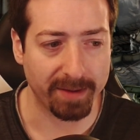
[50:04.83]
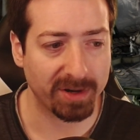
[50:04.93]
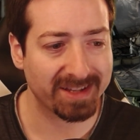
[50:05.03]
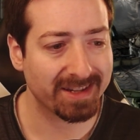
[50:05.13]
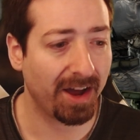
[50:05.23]

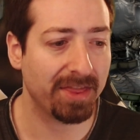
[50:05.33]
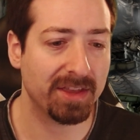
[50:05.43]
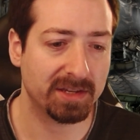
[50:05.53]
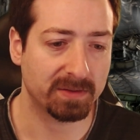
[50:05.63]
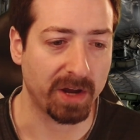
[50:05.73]
but it's not
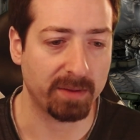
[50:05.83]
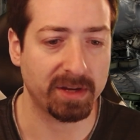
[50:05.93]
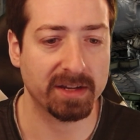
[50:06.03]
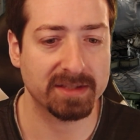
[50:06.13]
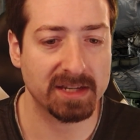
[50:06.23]
this way,
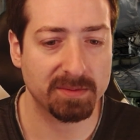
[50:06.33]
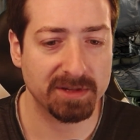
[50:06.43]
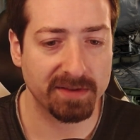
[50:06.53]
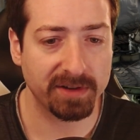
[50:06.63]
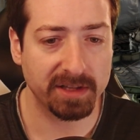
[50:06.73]
because they
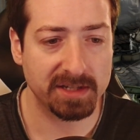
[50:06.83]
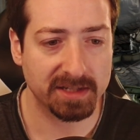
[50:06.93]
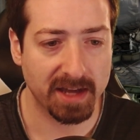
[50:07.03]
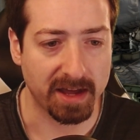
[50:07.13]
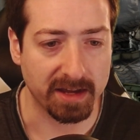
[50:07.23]
specifically
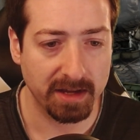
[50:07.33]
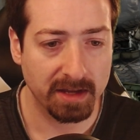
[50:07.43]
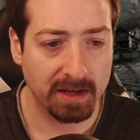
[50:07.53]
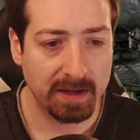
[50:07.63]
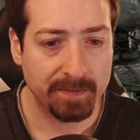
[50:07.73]
say
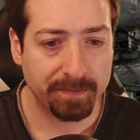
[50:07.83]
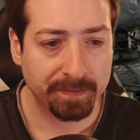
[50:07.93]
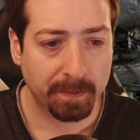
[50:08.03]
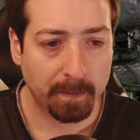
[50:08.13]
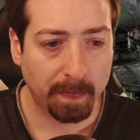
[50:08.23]

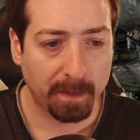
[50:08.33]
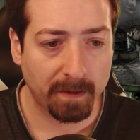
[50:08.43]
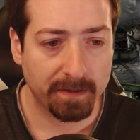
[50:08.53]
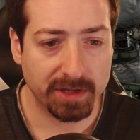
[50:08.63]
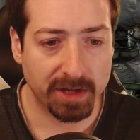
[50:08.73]

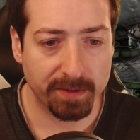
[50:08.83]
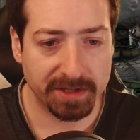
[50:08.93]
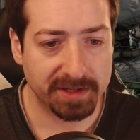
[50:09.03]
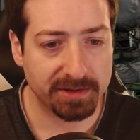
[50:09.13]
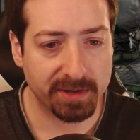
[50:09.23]
there's a lot of
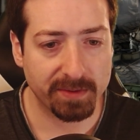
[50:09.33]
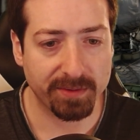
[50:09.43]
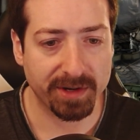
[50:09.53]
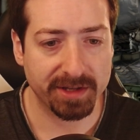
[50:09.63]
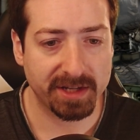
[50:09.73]
ways to do it. We
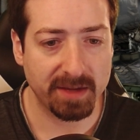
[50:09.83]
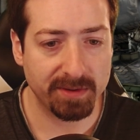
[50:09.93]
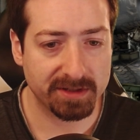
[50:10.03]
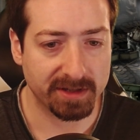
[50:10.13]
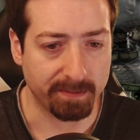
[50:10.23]
wanted to keep
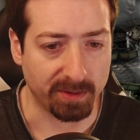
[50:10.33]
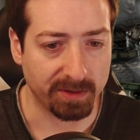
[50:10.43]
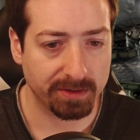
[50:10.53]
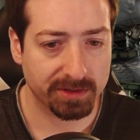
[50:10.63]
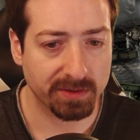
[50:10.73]
it
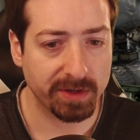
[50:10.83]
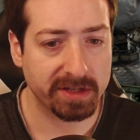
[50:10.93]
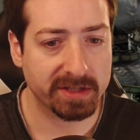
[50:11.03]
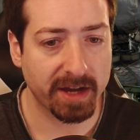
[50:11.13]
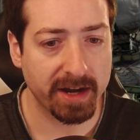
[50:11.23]
simple, so we
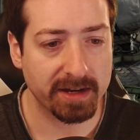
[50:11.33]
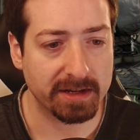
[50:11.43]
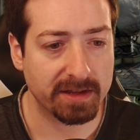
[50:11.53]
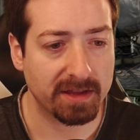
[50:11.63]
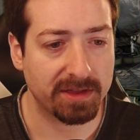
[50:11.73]

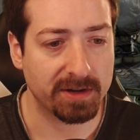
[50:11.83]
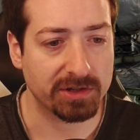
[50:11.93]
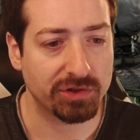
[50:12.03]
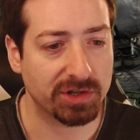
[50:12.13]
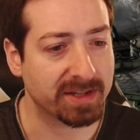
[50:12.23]
decided that
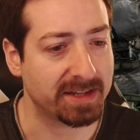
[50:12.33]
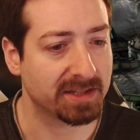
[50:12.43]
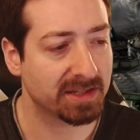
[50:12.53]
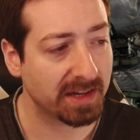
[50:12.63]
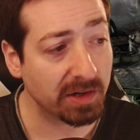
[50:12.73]
there's just a
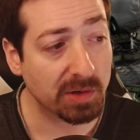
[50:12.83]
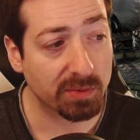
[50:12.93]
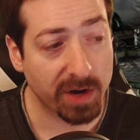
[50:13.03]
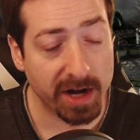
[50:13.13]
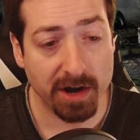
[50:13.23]
single
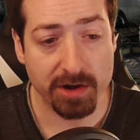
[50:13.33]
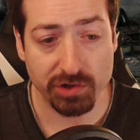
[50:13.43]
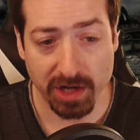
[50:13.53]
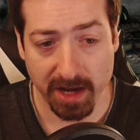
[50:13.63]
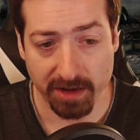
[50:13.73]
radar
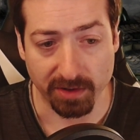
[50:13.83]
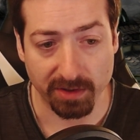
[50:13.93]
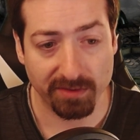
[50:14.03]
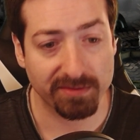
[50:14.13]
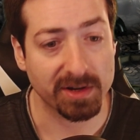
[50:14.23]

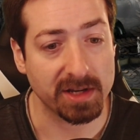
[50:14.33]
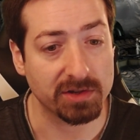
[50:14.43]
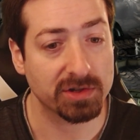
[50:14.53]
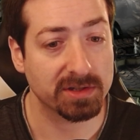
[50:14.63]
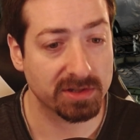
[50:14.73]
channel for
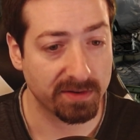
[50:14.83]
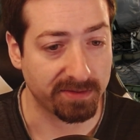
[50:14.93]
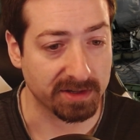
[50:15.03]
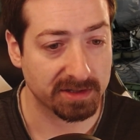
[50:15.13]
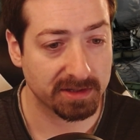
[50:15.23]
each
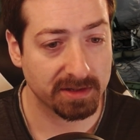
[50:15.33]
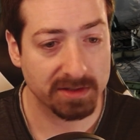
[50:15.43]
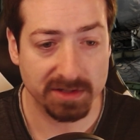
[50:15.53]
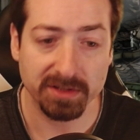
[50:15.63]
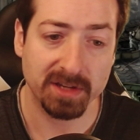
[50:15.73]
surface,
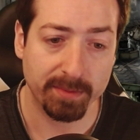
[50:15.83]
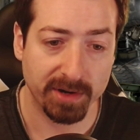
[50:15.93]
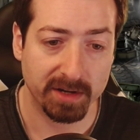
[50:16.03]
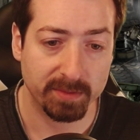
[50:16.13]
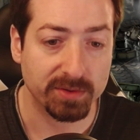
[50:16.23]
still
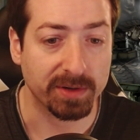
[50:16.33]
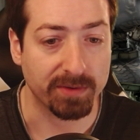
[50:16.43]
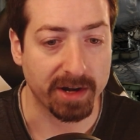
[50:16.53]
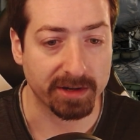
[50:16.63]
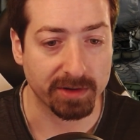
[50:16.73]
separated between
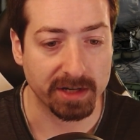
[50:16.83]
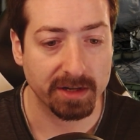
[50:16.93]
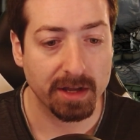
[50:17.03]
red and green.